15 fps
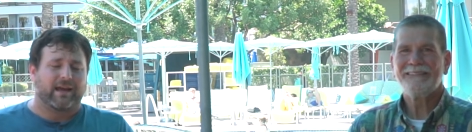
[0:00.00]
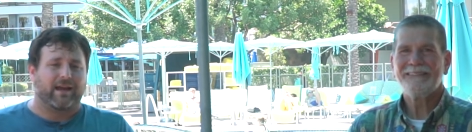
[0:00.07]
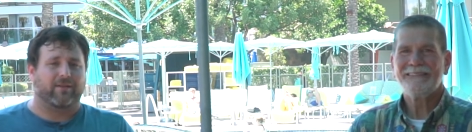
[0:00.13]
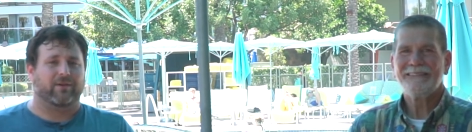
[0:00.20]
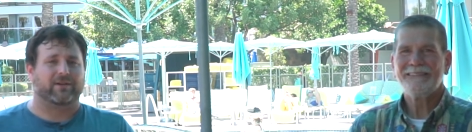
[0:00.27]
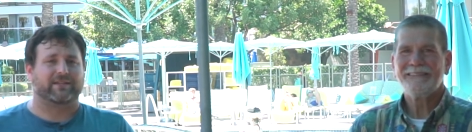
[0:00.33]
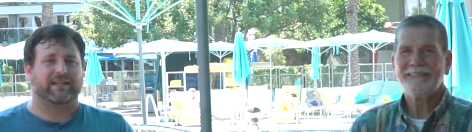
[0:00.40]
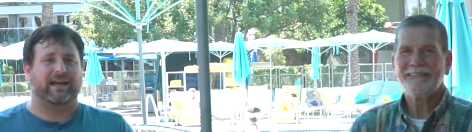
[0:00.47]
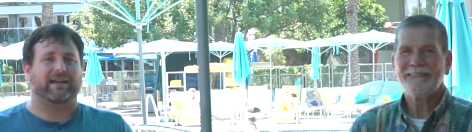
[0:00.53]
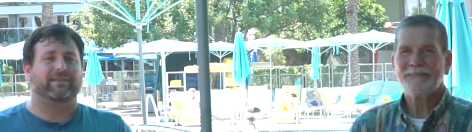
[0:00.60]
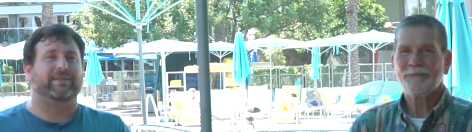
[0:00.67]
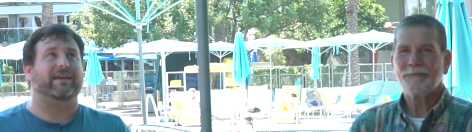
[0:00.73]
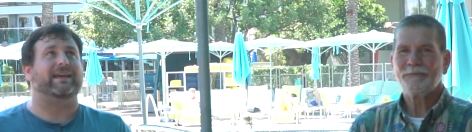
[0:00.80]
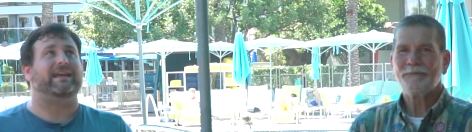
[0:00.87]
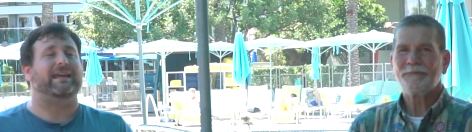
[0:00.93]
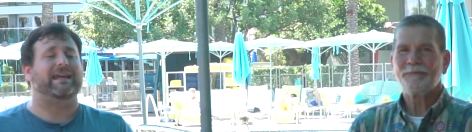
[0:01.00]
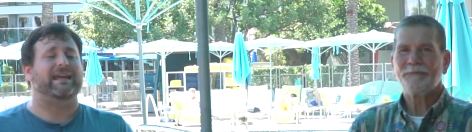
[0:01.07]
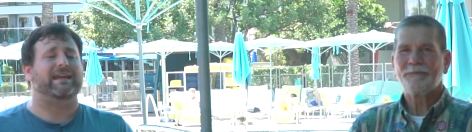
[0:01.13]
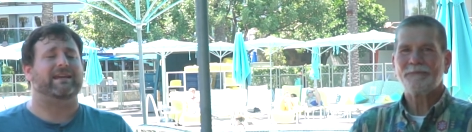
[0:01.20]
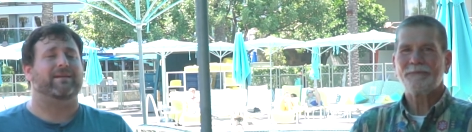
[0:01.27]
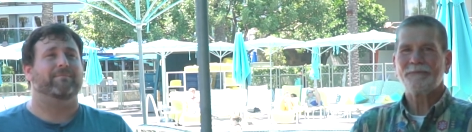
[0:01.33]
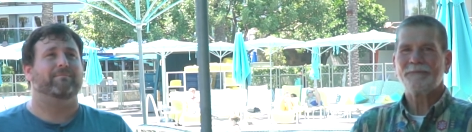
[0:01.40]
Speaker 1: It looks like the
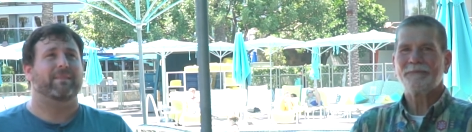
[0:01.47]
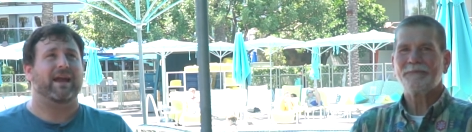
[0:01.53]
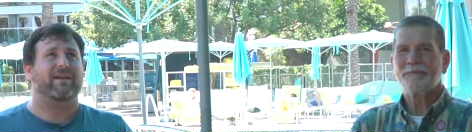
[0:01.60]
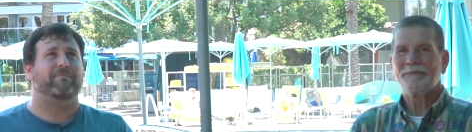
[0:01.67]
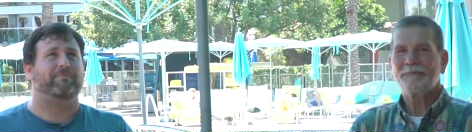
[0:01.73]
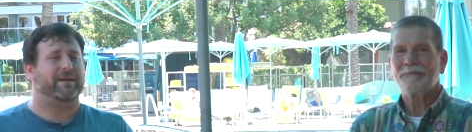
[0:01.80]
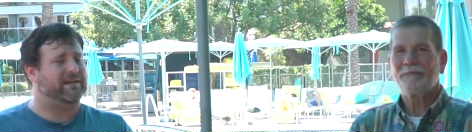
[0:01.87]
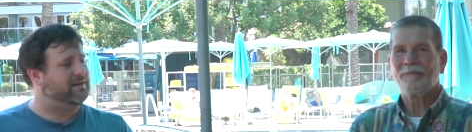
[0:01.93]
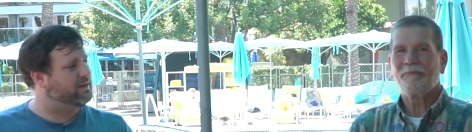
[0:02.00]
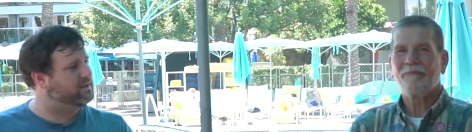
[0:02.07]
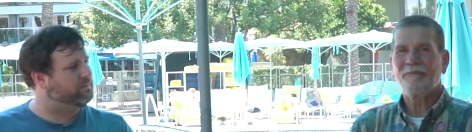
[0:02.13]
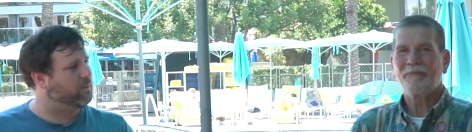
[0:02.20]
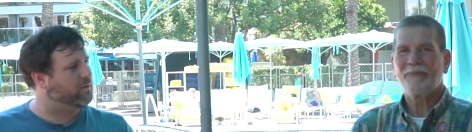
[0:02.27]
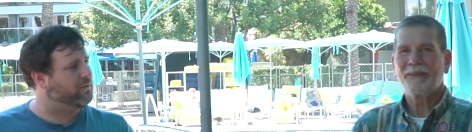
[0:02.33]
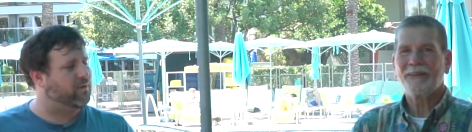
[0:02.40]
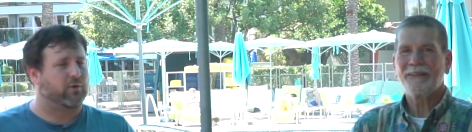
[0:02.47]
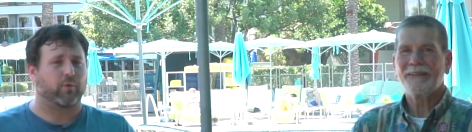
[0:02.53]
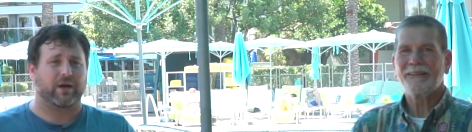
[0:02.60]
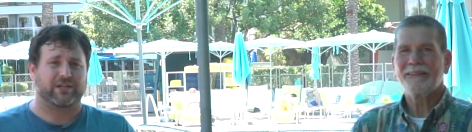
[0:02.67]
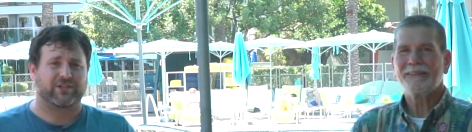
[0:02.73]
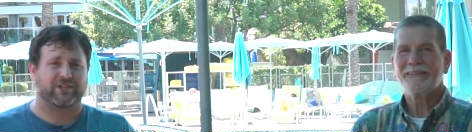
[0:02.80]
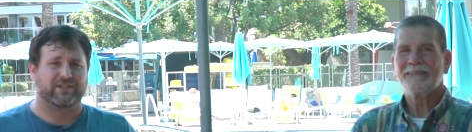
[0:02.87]
heat may have beaten us more than the
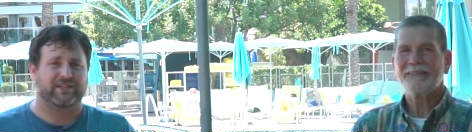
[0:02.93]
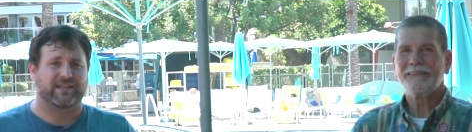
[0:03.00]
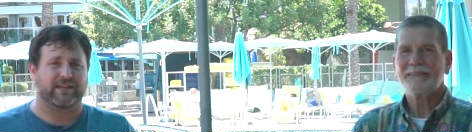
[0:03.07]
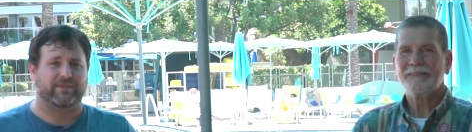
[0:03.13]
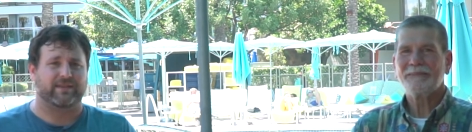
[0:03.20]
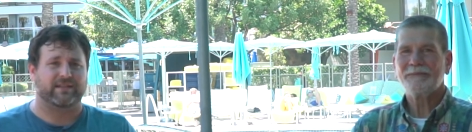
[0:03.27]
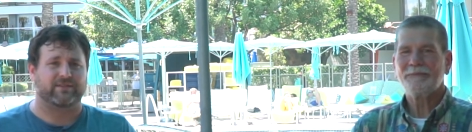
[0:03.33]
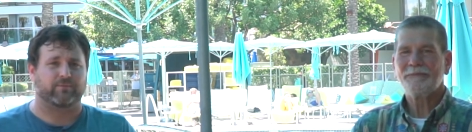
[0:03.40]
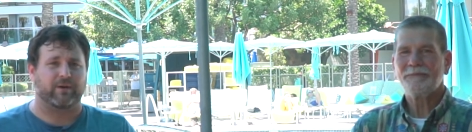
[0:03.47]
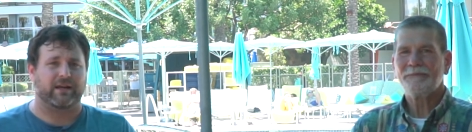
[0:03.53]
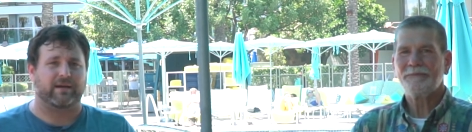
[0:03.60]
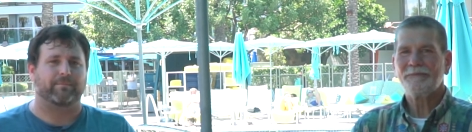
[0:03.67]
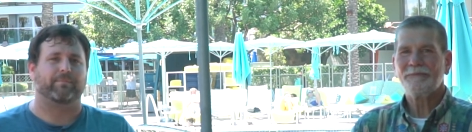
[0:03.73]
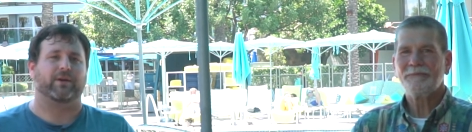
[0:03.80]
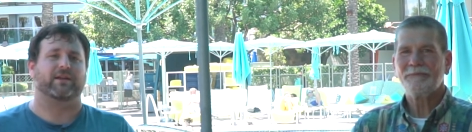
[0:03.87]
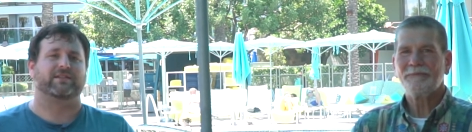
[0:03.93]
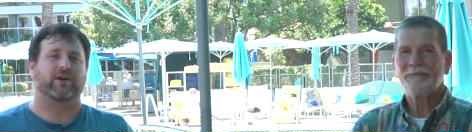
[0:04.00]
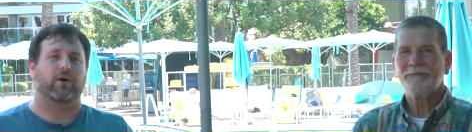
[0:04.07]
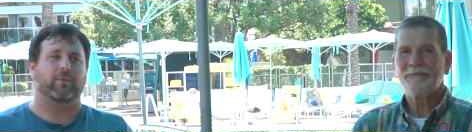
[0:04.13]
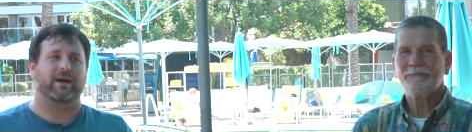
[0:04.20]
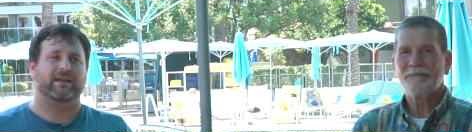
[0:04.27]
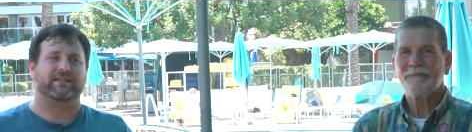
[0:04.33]
questions did this week, but as
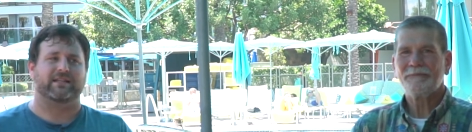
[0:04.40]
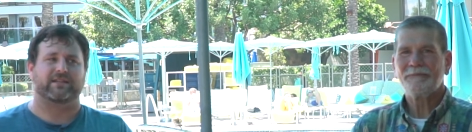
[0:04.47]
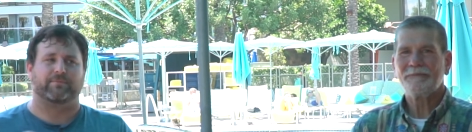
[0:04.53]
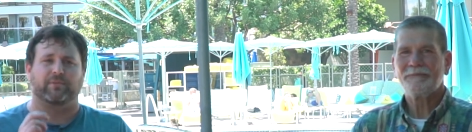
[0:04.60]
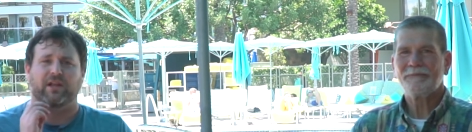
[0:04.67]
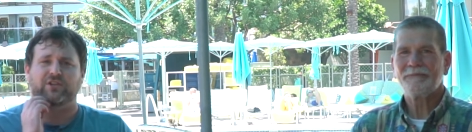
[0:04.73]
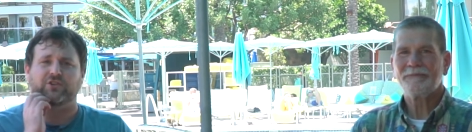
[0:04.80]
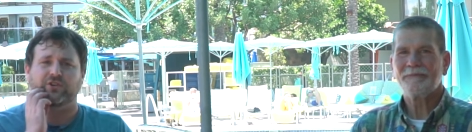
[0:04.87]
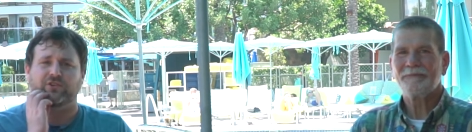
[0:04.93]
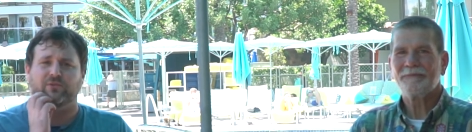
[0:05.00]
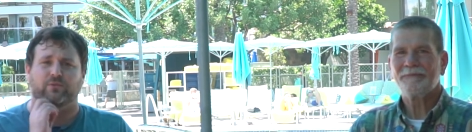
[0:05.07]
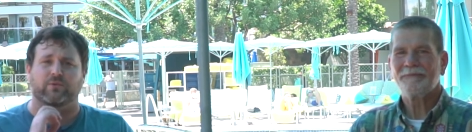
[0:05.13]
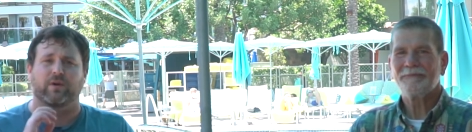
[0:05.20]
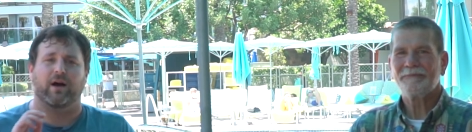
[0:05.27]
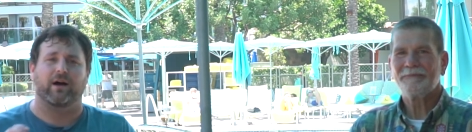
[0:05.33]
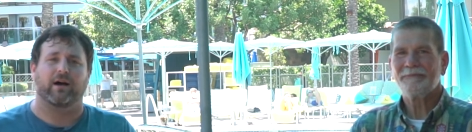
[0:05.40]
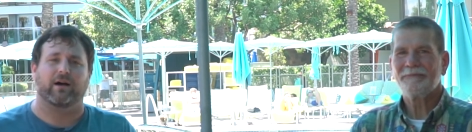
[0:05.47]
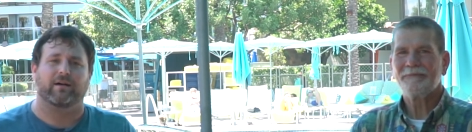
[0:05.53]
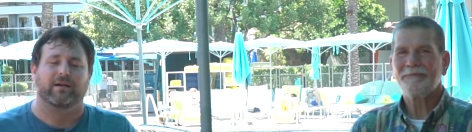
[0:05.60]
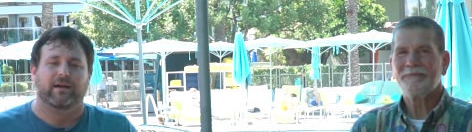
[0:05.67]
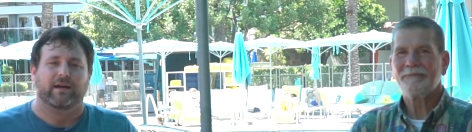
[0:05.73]
always, it's a pleasure to